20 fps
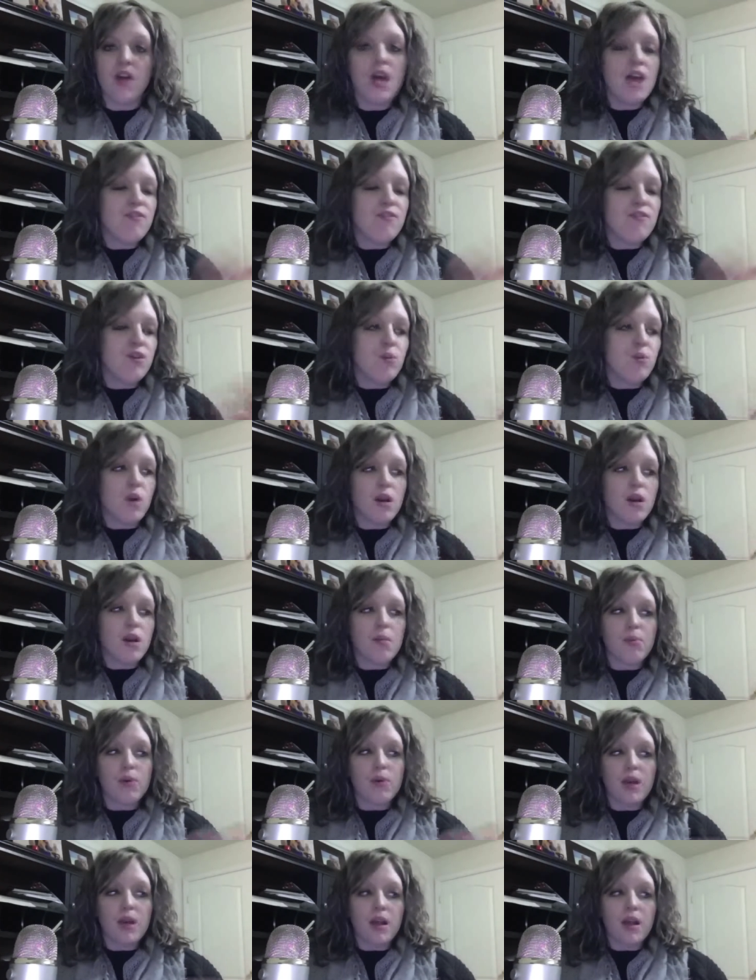If you want to
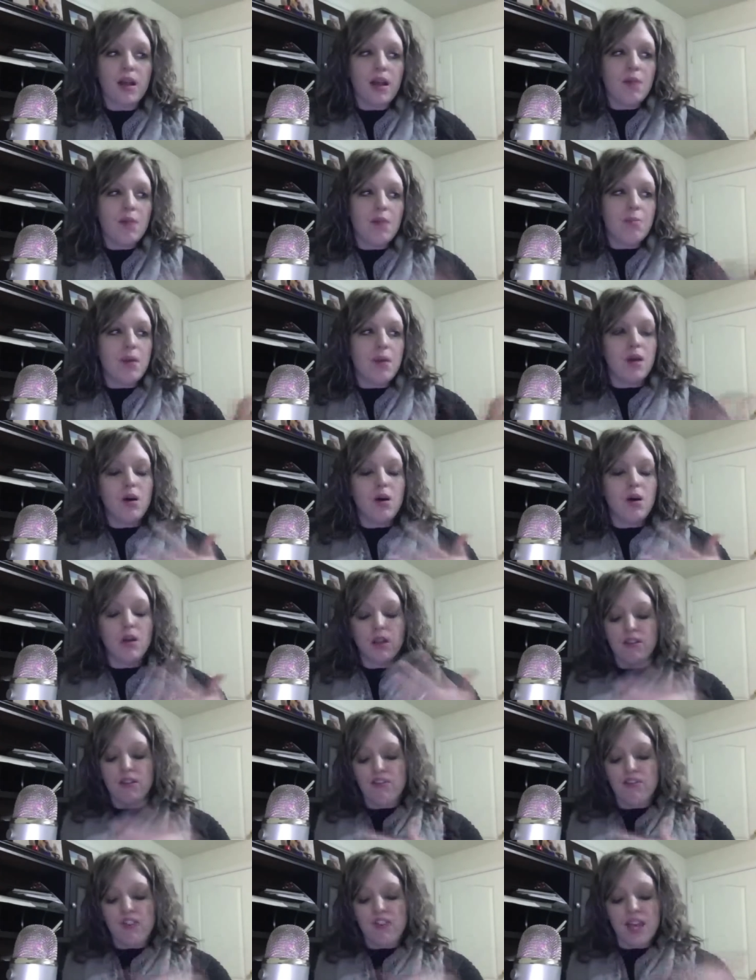print a big
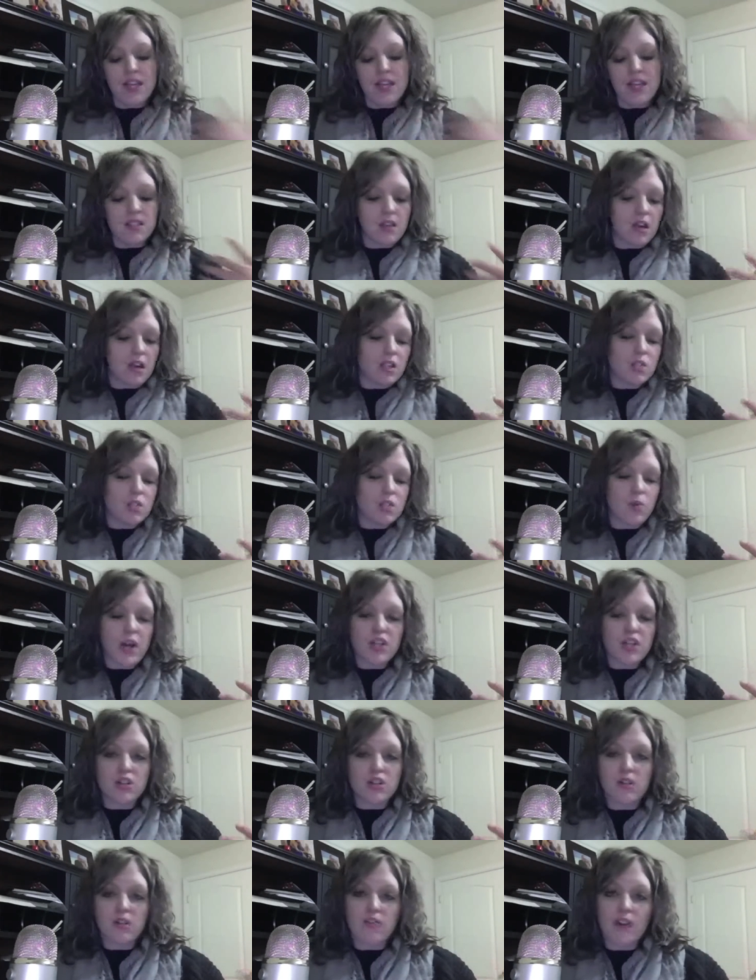your face on a
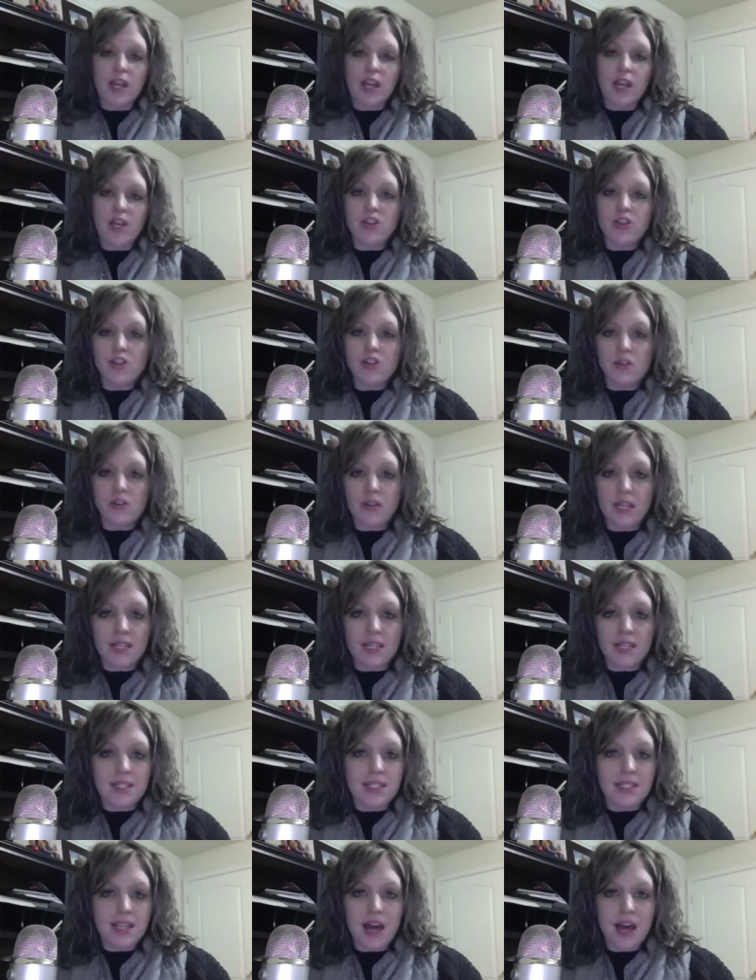sweatshirt for Aunt Judy in
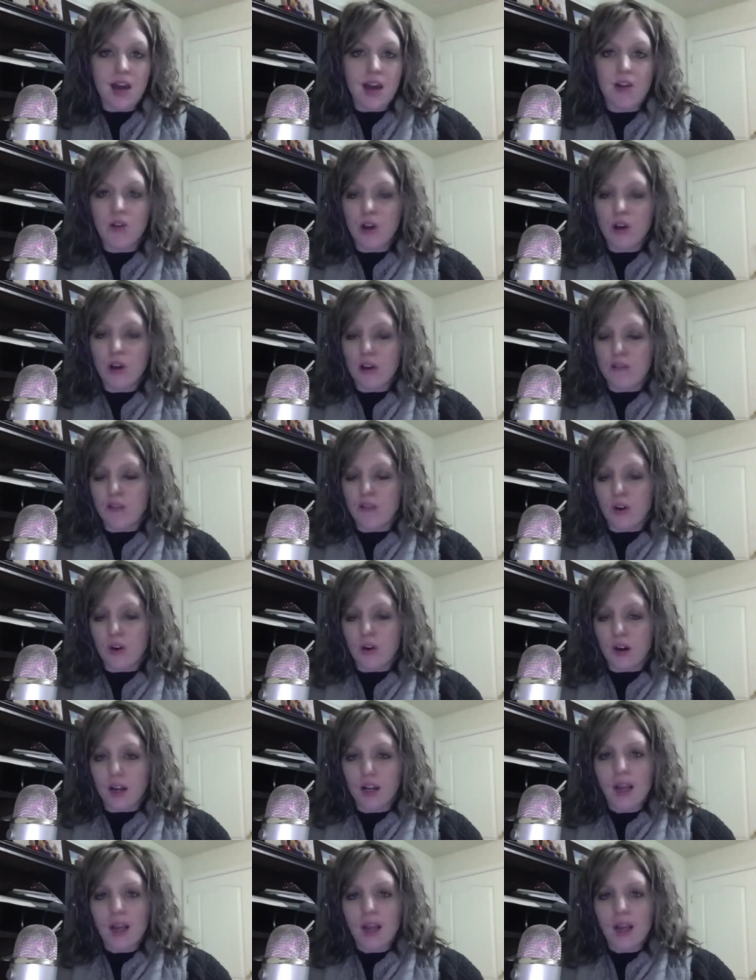Seattle, go for it.